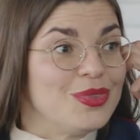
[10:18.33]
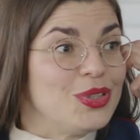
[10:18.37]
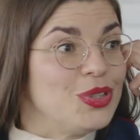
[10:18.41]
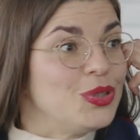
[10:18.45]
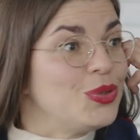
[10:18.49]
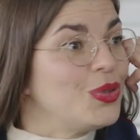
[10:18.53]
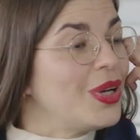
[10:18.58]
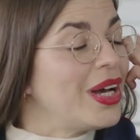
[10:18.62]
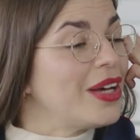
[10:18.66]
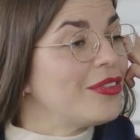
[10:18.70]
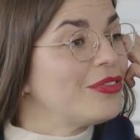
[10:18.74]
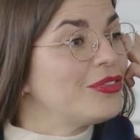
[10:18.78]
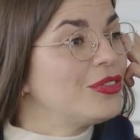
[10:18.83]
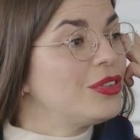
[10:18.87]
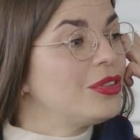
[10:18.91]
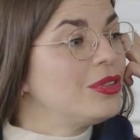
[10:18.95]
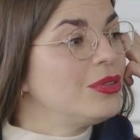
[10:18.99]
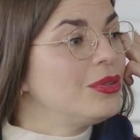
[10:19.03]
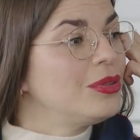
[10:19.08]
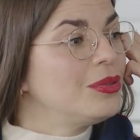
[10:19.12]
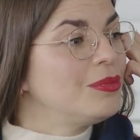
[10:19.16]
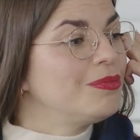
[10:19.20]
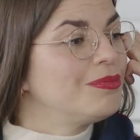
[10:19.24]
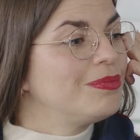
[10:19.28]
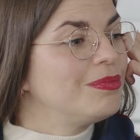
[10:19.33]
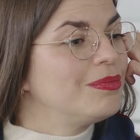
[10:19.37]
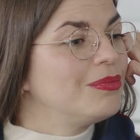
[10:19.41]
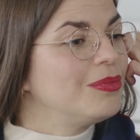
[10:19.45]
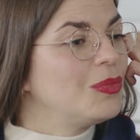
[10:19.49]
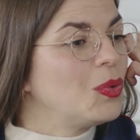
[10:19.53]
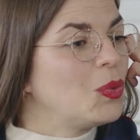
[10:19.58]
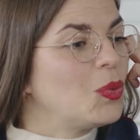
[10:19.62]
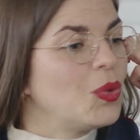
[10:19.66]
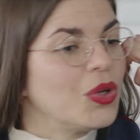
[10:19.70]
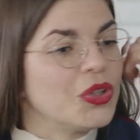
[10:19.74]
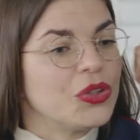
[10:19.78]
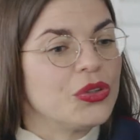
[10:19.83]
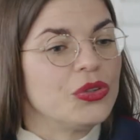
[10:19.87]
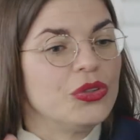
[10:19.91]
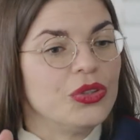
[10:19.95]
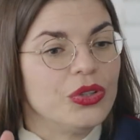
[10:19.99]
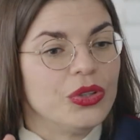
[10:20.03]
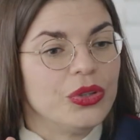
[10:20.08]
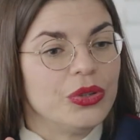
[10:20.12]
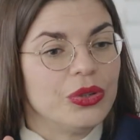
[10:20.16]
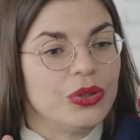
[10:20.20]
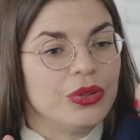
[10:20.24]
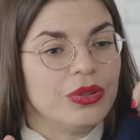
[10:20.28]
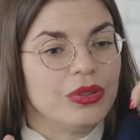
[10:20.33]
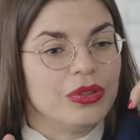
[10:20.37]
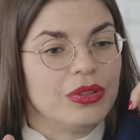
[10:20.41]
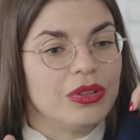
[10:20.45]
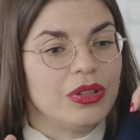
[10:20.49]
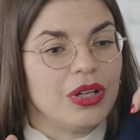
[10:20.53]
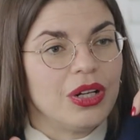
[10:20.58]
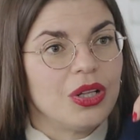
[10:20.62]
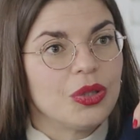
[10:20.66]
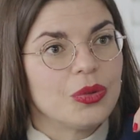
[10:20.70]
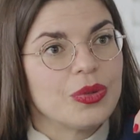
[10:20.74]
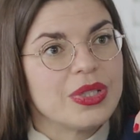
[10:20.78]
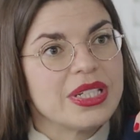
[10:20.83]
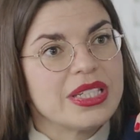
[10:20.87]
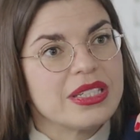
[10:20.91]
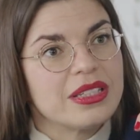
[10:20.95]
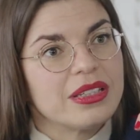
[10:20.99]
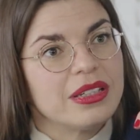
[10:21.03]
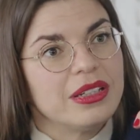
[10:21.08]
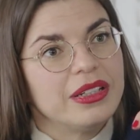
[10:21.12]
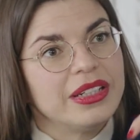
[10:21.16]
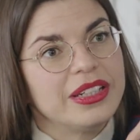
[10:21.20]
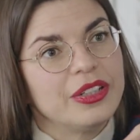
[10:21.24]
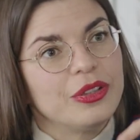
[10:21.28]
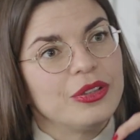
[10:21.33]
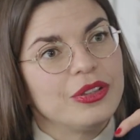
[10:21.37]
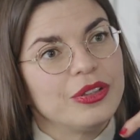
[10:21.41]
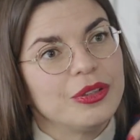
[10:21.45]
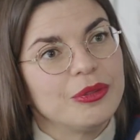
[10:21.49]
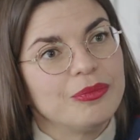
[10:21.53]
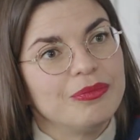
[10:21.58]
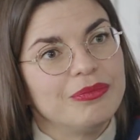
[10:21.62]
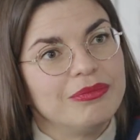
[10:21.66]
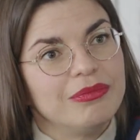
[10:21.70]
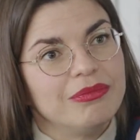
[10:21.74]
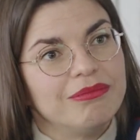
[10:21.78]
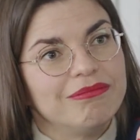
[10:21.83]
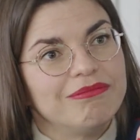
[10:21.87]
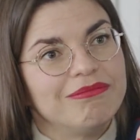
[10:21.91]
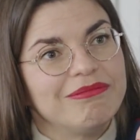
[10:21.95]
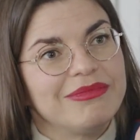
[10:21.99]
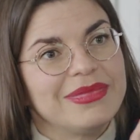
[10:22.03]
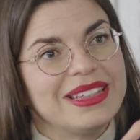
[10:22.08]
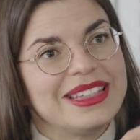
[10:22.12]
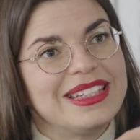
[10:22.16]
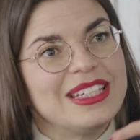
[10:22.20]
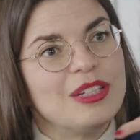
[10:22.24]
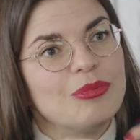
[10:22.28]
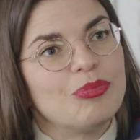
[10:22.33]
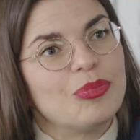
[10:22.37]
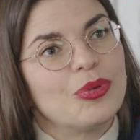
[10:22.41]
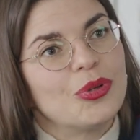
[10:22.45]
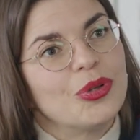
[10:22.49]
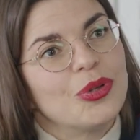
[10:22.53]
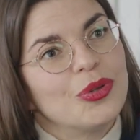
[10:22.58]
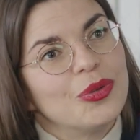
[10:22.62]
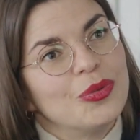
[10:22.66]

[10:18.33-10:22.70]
You have to want to know always a little deeper